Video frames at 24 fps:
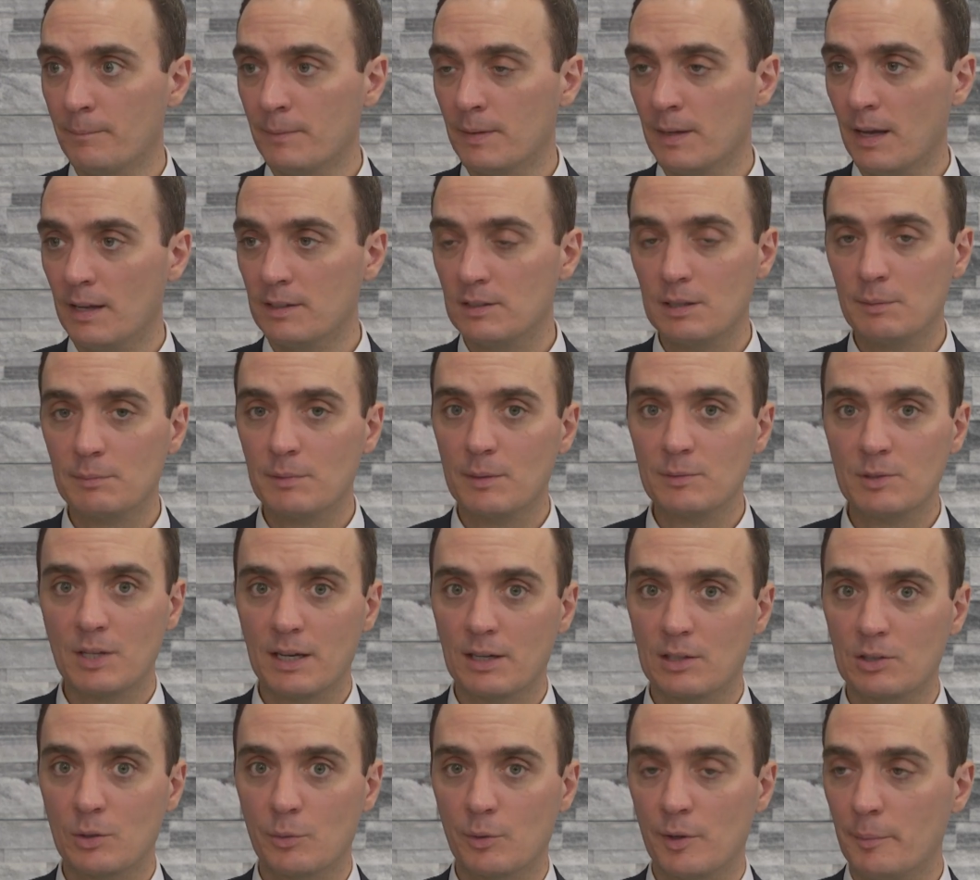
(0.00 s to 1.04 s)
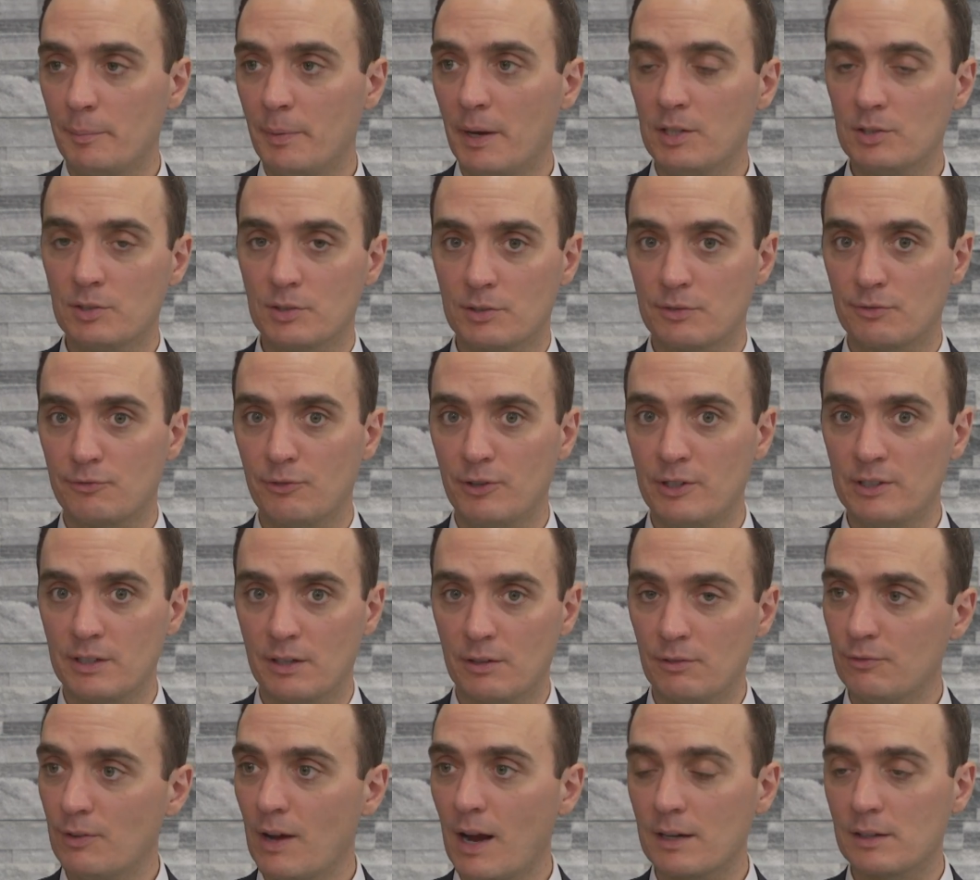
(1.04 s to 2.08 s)
And sometimes I can do it while the patient's freezing. In
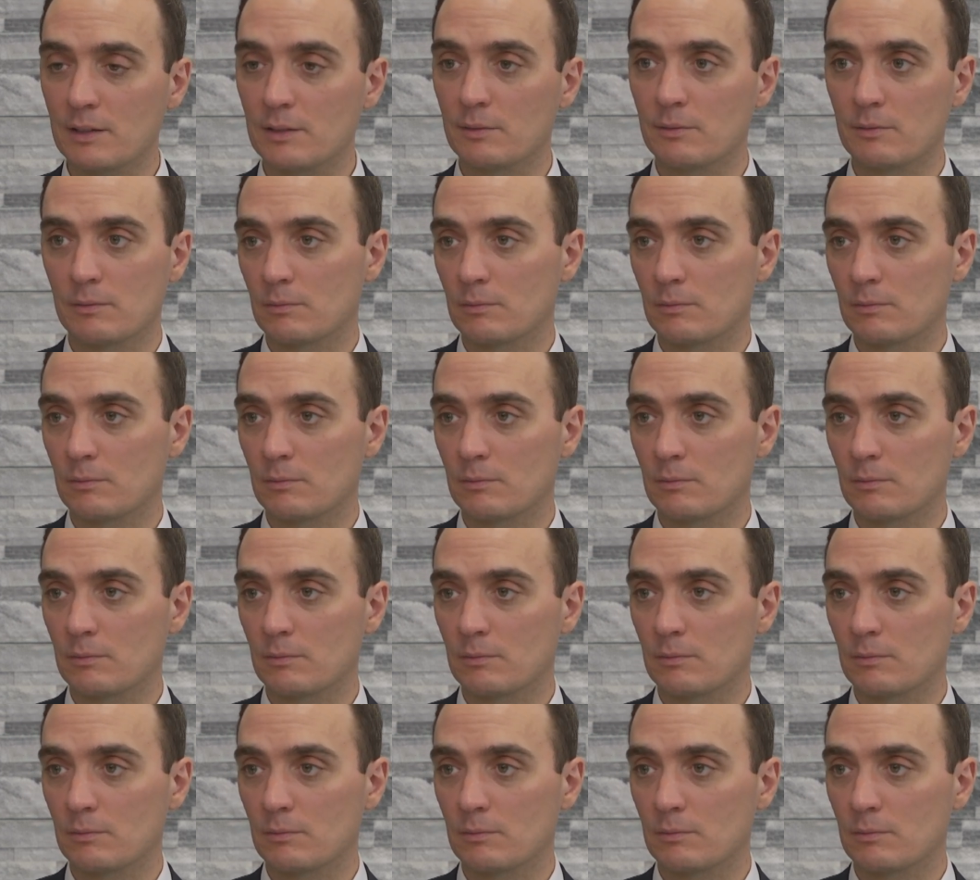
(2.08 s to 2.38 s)
fact,